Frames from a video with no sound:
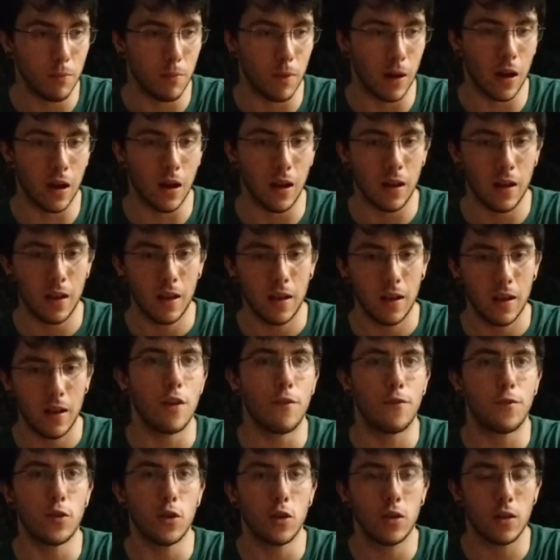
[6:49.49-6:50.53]
but
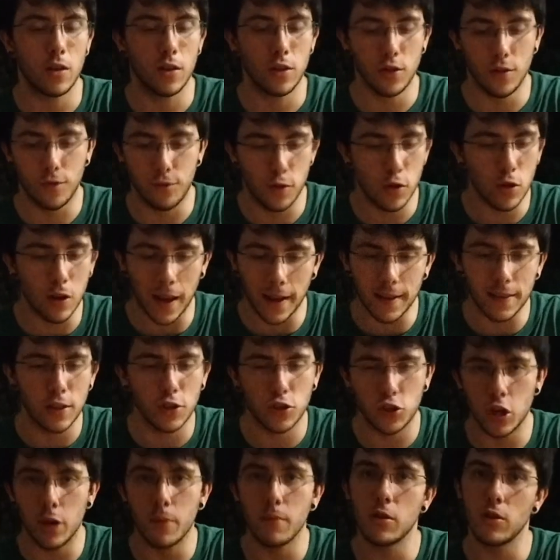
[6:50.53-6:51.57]
if you if you like the
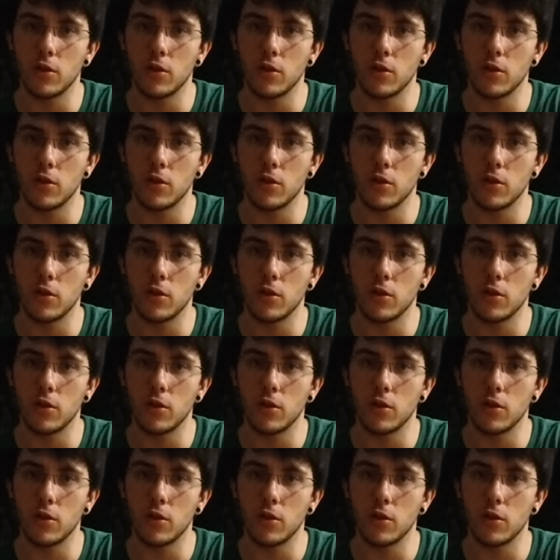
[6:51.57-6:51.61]
gym,